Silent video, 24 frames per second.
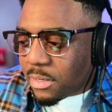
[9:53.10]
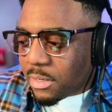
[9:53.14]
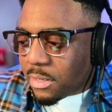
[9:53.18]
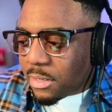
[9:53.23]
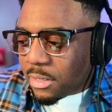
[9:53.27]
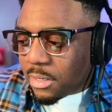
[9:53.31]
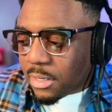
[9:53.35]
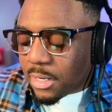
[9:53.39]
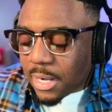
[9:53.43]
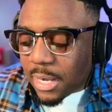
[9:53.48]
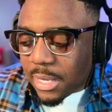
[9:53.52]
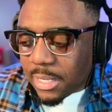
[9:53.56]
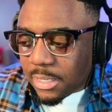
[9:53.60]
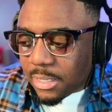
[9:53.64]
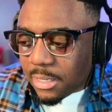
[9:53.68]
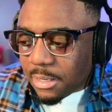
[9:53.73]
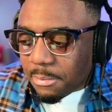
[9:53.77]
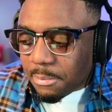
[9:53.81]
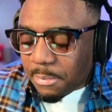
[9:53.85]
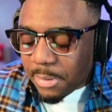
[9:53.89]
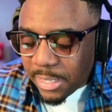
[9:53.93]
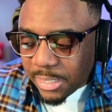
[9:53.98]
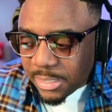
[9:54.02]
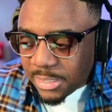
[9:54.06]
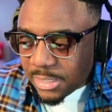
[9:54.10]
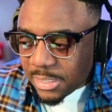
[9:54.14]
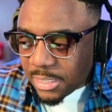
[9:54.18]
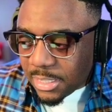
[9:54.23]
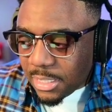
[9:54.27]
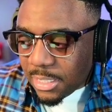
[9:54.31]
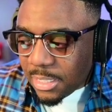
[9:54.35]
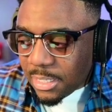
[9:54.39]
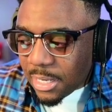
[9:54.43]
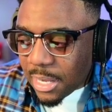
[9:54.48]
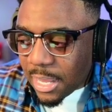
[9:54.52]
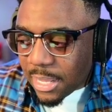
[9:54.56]
Caitlin and
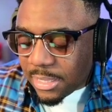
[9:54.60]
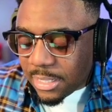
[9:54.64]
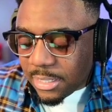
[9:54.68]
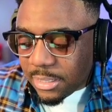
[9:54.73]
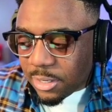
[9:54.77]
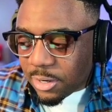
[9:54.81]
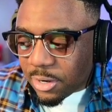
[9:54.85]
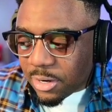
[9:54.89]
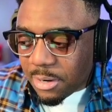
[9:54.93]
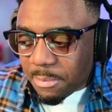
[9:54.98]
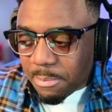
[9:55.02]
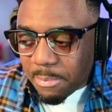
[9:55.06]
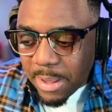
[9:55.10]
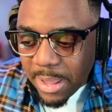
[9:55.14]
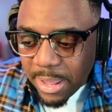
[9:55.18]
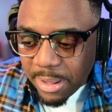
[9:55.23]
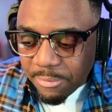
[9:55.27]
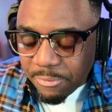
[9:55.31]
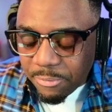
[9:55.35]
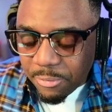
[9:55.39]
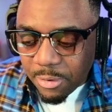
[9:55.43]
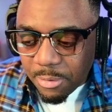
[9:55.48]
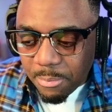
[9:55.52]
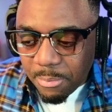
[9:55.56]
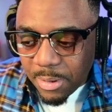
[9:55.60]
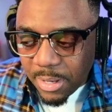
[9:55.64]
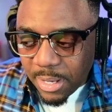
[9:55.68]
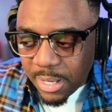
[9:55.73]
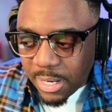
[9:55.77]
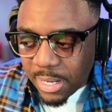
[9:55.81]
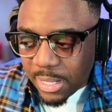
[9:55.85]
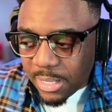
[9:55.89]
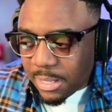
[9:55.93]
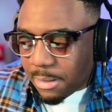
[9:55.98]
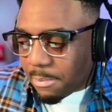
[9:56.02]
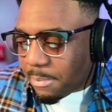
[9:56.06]
Macy, I think they're gonna bang for a bit,
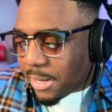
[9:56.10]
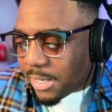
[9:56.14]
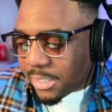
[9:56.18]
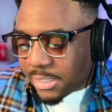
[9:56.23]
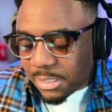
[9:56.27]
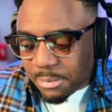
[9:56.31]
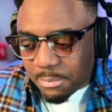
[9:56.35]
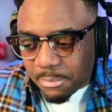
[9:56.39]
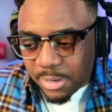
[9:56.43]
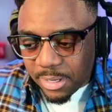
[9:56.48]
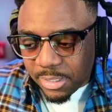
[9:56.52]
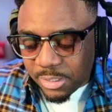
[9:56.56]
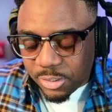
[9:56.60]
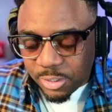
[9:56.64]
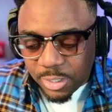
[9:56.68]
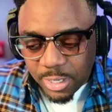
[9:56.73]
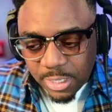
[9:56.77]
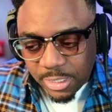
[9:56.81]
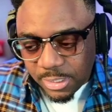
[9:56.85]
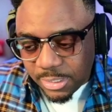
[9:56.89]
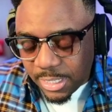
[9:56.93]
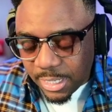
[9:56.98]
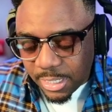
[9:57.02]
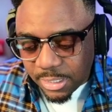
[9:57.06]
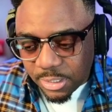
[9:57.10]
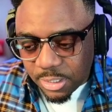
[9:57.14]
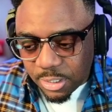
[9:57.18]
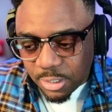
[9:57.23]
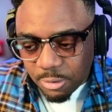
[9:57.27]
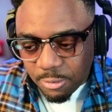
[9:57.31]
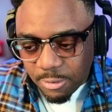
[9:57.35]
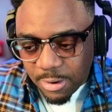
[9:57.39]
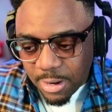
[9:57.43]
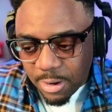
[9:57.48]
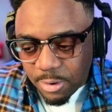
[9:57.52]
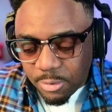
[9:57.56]
and then Macy might try to take it to the
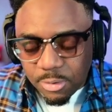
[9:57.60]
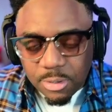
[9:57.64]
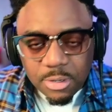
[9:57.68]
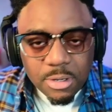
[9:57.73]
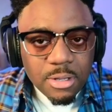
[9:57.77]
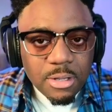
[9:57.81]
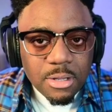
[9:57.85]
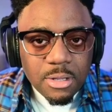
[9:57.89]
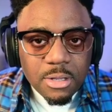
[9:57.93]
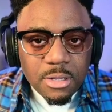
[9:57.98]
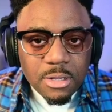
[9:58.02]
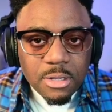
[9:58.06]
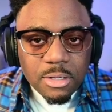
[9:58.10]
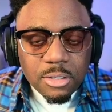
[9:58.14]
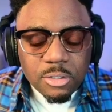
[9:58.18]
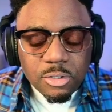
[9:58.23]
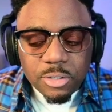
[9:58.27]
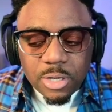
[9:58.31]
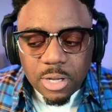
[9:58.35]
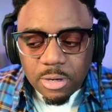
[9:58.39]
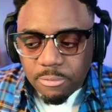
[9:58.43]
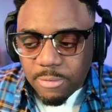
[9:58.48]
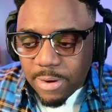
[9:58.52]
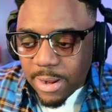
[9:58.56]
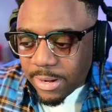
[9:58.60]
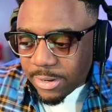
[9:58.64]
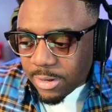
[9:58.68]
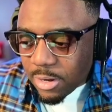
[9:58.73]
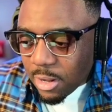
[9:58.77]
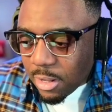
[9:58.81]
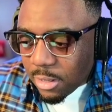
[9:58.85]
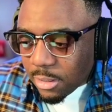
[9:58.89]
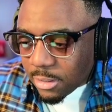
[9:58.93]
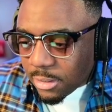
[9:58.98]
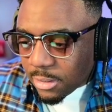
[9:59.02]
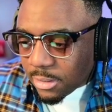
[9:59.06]
ground, try to
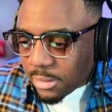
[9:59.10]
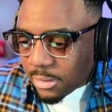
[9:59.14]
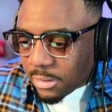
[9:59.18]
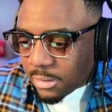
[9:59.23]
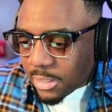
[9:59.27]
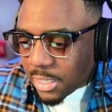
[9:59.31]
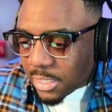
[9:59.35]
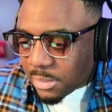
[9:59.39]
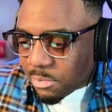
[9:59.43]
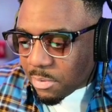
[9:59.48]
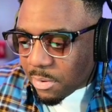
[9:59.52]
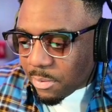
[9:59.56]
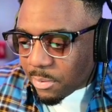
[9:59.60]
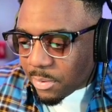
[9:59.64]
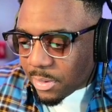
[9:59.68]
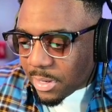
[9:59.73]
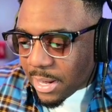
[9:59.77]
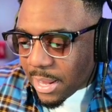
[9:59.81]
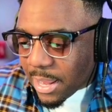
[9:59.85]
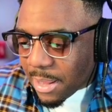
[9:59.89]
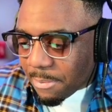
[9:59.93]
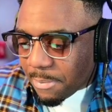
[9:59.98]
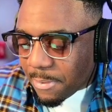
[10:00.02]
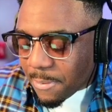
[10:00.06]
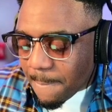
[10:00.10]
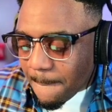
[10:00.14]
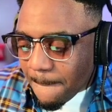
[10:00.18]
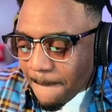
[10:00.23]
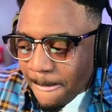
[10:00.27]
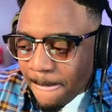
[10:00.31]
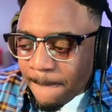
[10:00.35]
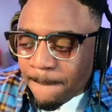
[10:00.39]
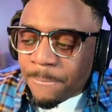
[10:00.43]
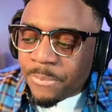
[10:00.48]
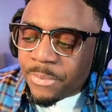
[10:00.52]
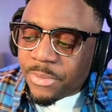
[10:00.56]
ragdoll her. That's probably going to happen.
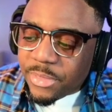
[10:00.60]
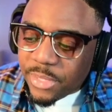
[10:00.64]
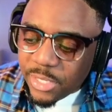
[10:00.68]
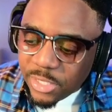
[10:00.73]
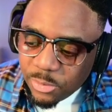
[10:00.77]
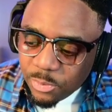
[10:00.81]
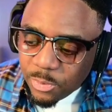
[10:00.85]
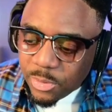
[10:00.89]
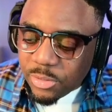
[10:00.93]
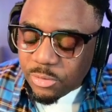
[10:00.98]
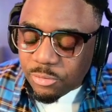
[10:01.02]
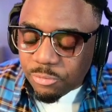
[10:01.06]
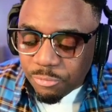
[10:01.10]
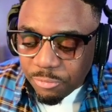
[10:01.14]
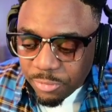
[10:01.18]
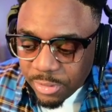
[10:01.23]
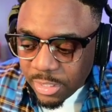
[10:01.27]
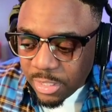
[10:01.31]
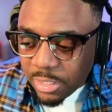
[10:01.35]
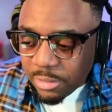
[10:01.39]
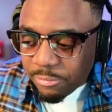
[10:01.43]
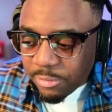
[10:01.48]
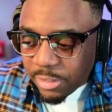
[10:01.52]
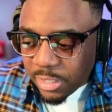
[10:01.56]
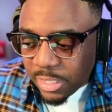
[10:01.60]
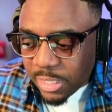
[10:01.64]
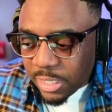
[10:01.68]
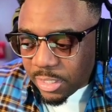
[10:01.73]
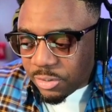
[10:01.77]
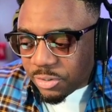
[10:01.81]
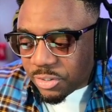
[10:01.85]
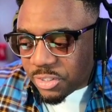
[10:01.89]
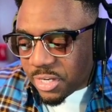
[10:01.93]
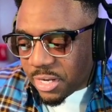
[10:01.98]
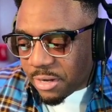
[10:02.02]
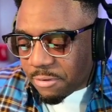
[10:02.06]
This one's really, really
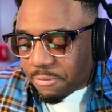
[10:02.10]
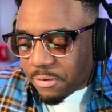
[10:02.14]
interesting.